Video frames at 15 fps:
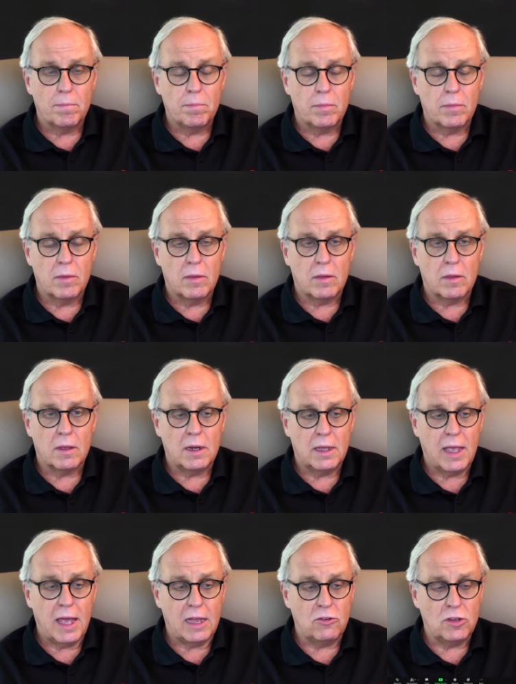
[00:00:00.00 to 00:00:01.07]
And
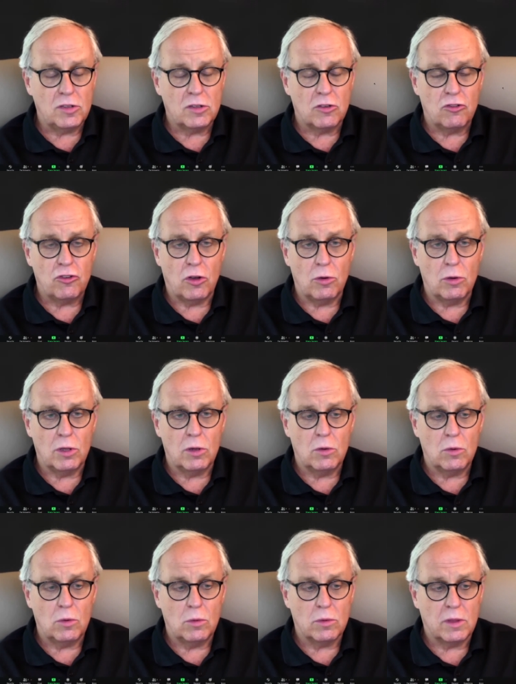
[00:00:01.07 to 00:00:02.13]
again, just to show
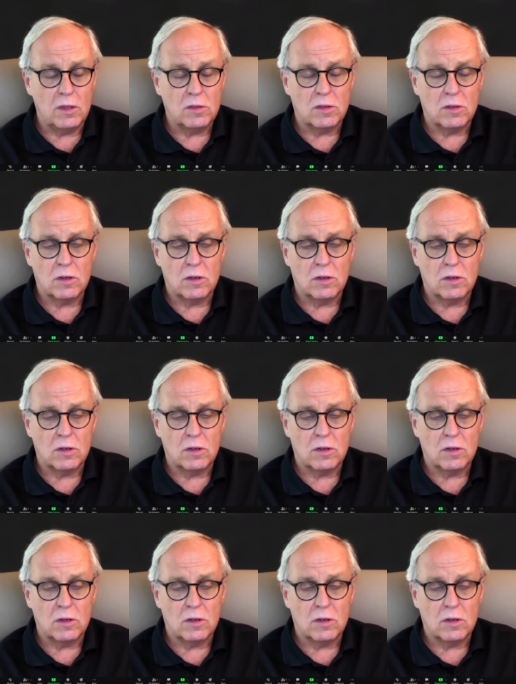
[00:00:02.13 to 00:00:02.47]
you, these